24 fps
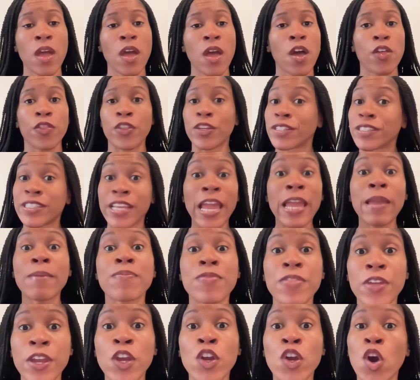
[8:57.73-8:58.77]
The same
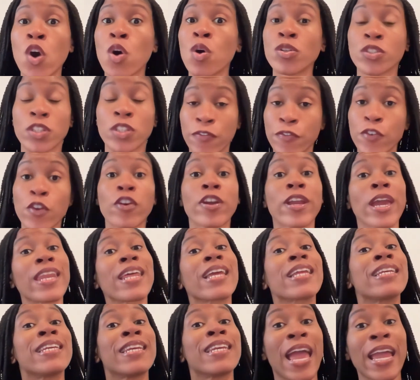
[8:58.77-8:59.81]
thing goes if you're
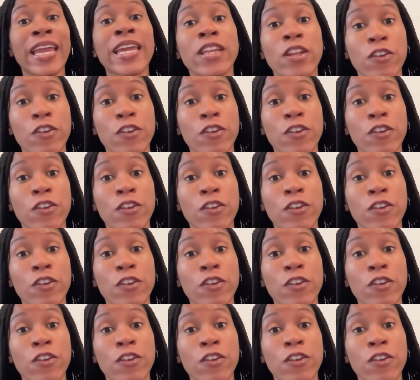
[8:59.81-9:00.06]
getting negative